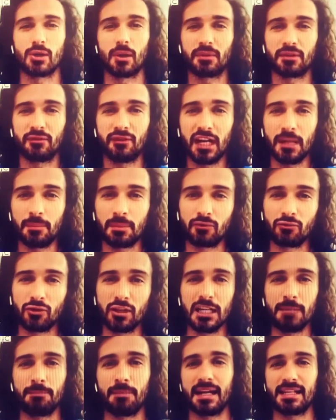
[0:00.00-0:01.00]
So I'm developing
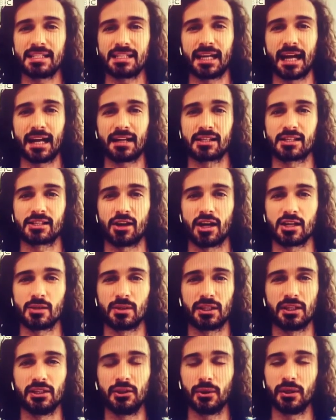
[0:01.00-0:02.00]
really basic
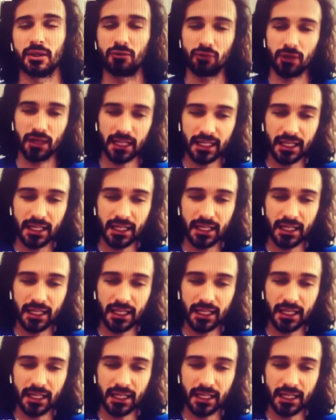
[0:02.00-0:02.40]
exercise which you can do in a